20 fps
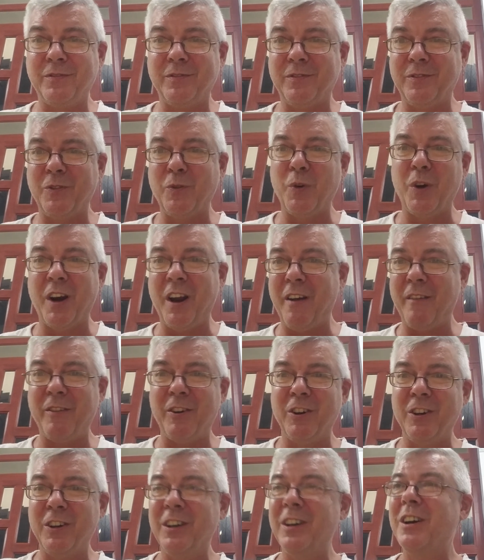
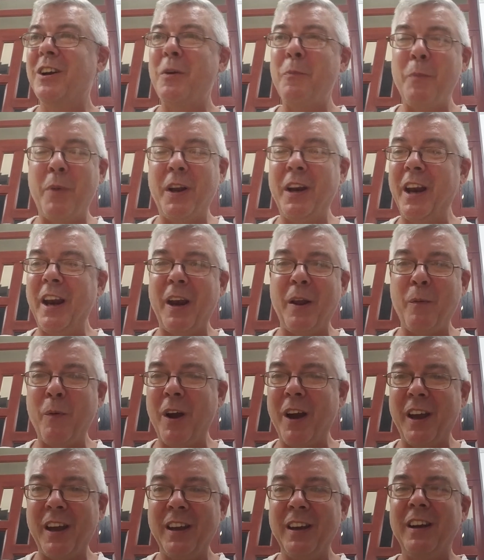whatever. But
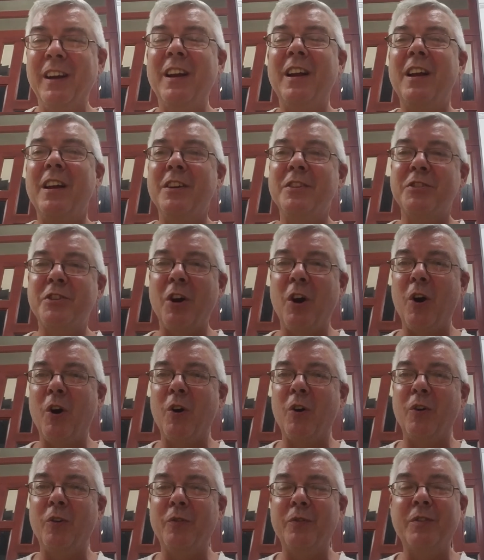anyway,
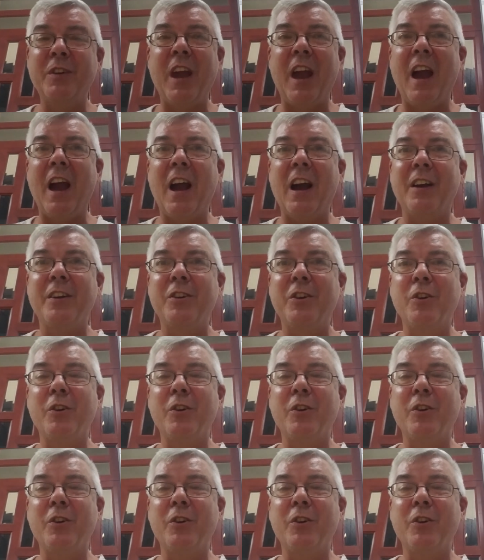so yeah,